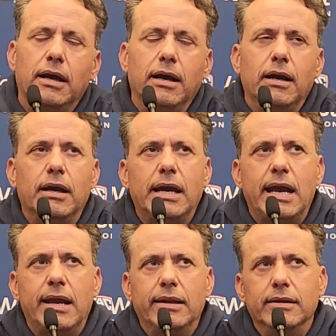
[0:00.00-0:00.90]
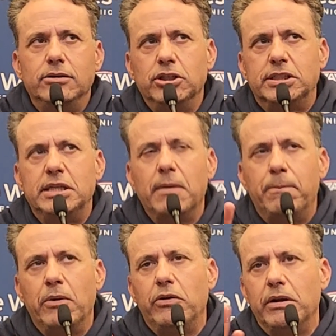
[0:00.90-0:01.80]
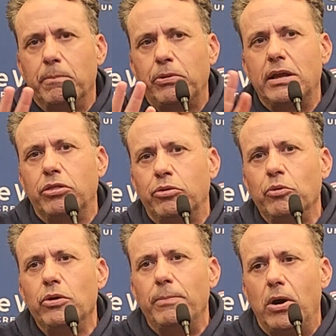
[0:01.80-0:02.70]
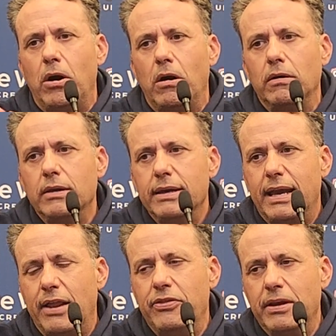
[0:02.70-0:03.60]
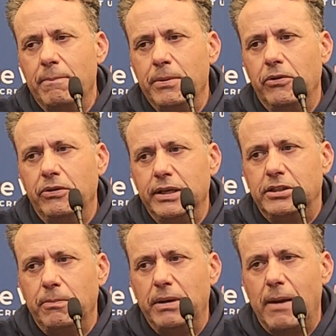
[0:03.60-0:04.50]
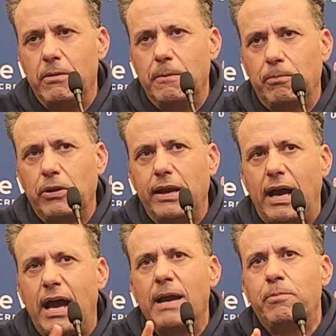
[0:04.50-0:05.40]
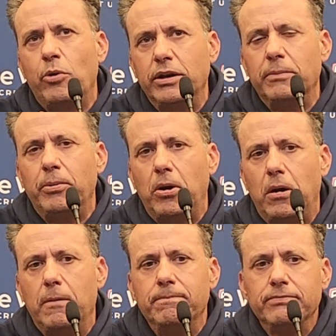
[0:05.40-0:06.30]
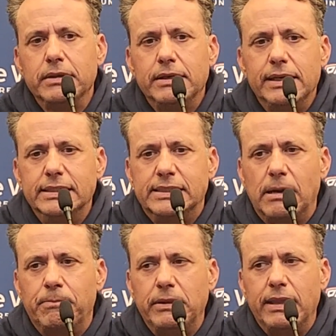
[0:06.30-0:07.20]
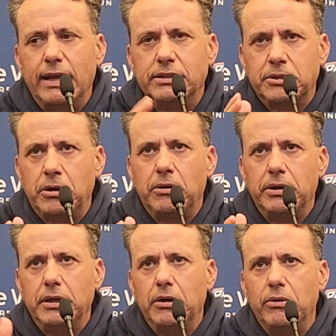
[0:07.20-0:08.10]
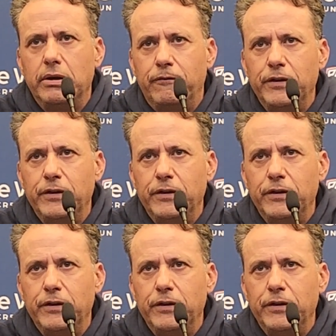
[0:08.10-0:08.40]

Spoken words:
And just the ability to play through a ball and the ability to be able to play high point a ball is something that Dicario and